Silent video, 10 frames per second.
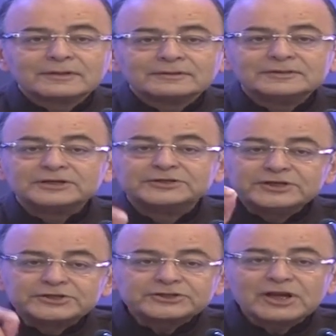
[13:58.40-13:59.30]
the
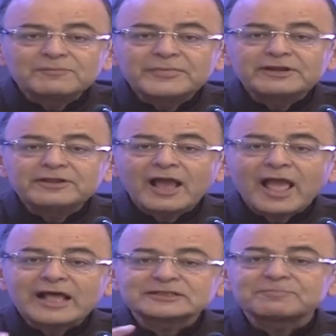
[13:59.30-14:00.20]
digital media
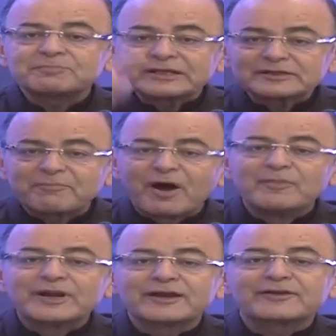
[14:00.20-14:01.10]
has a, has a
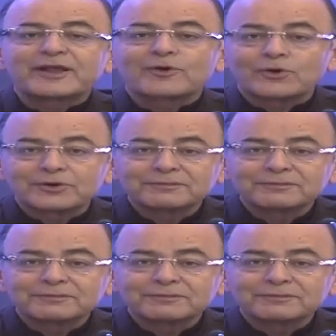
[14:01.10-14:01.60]
permanent record.